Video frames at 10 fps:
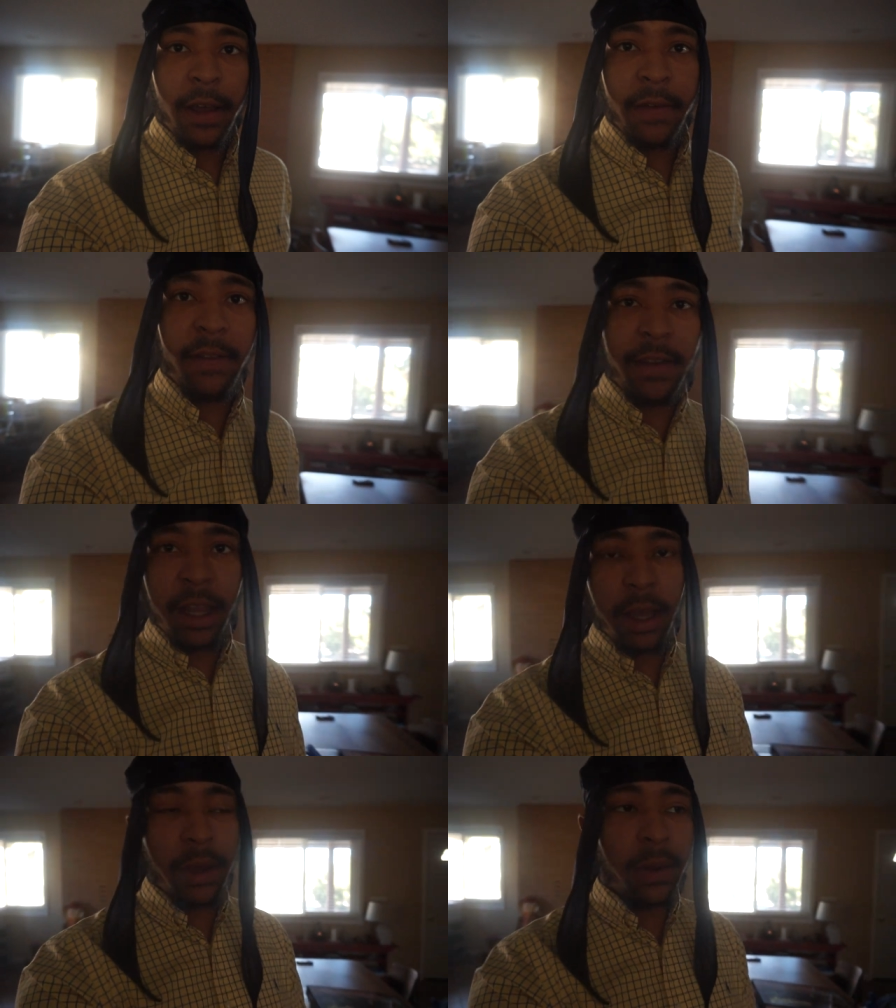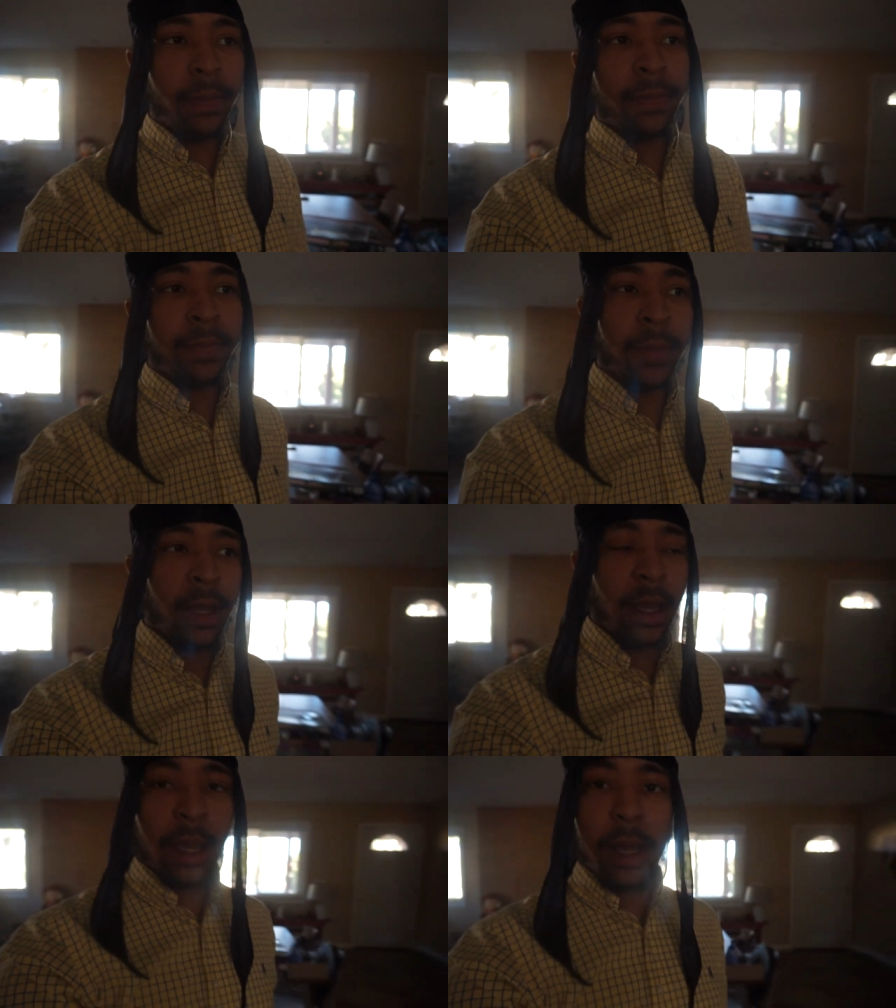of the video,
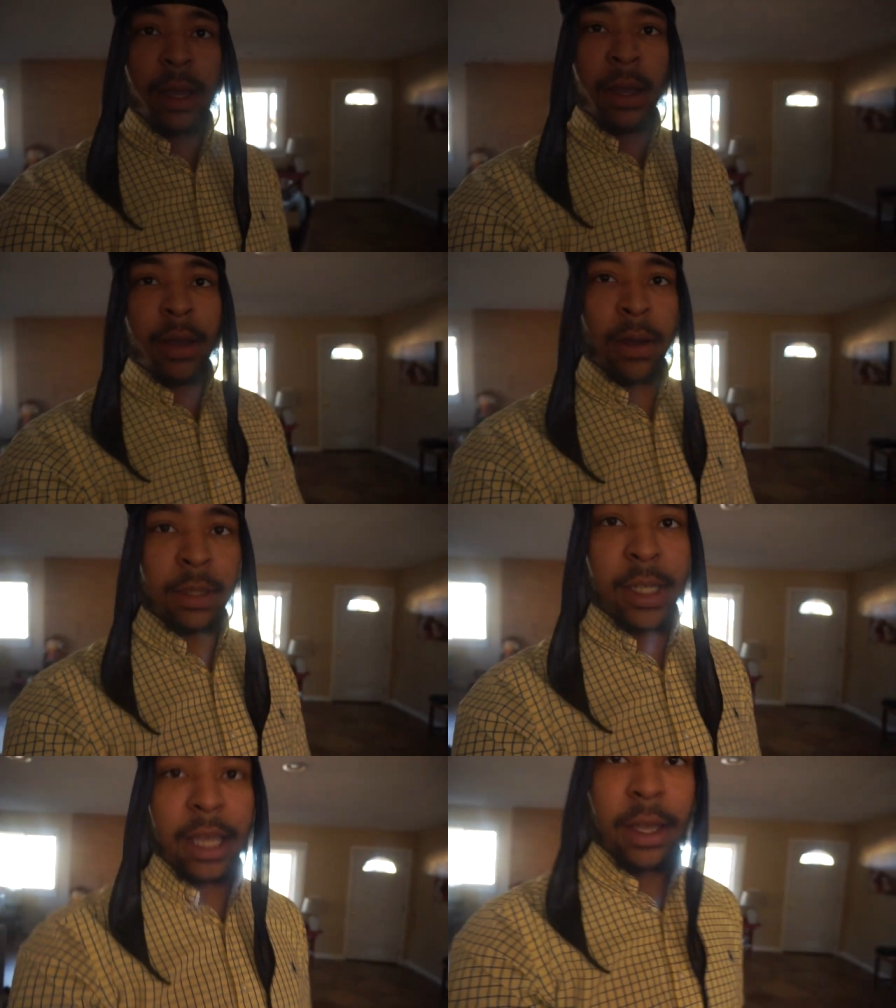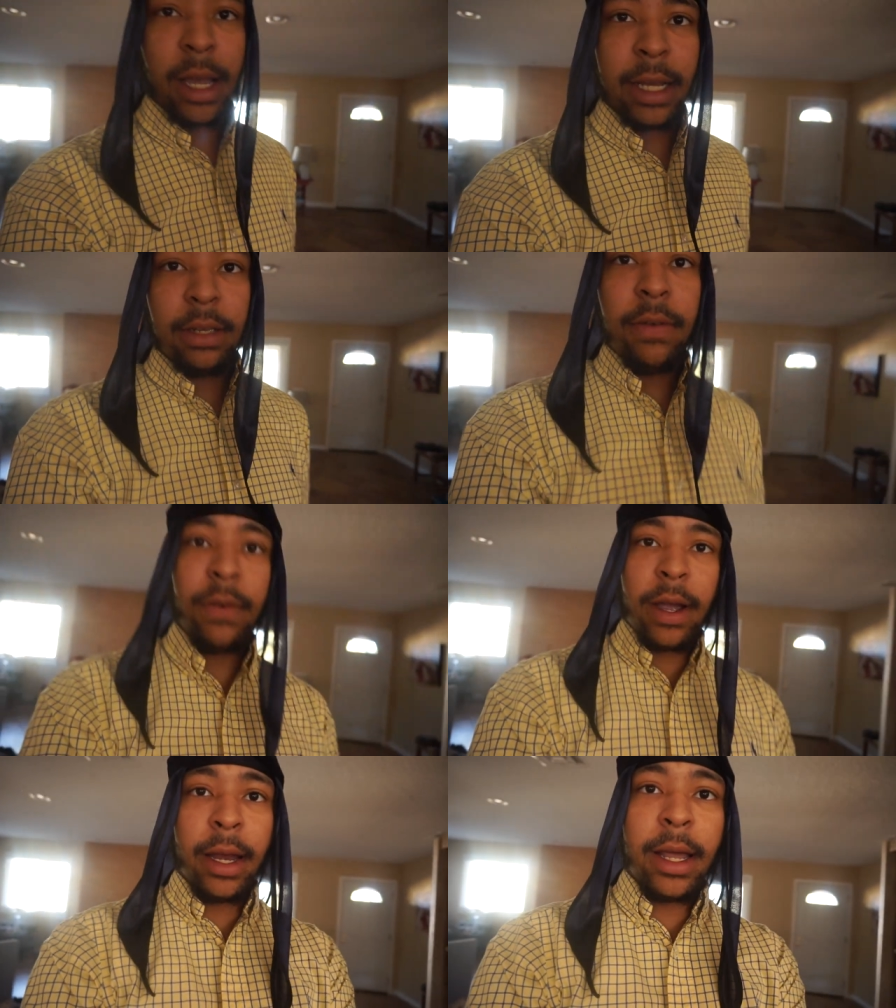take you guys
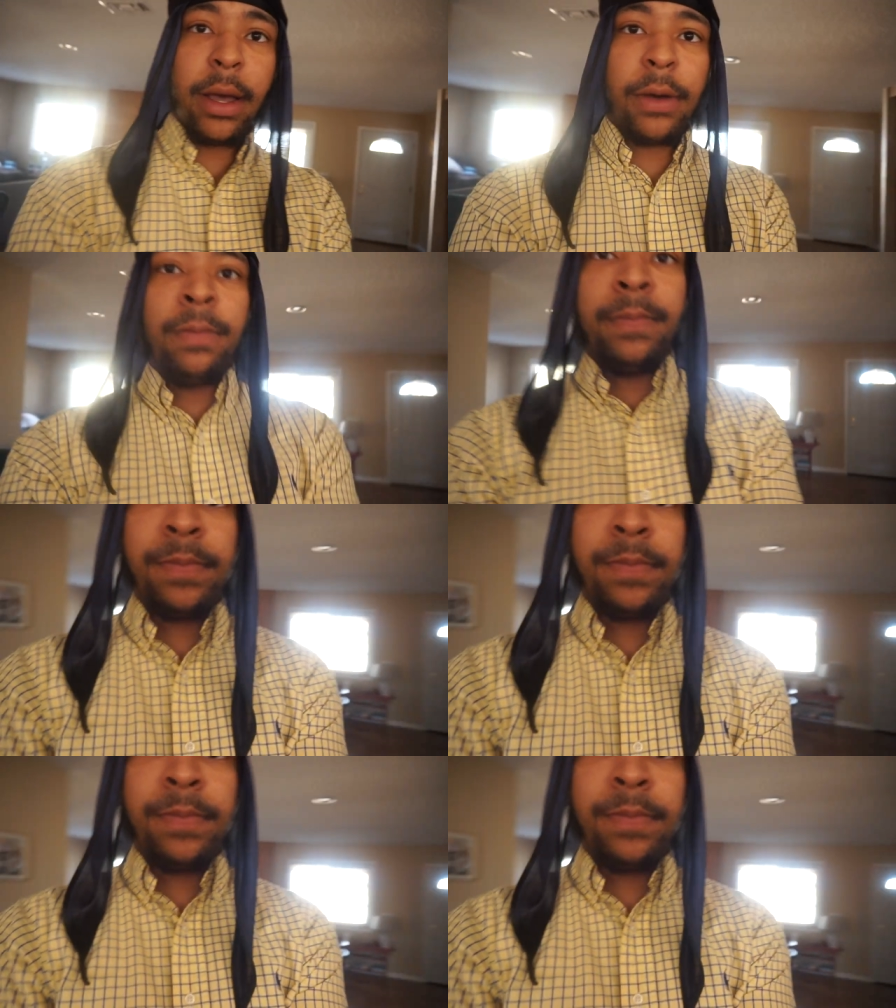over right now.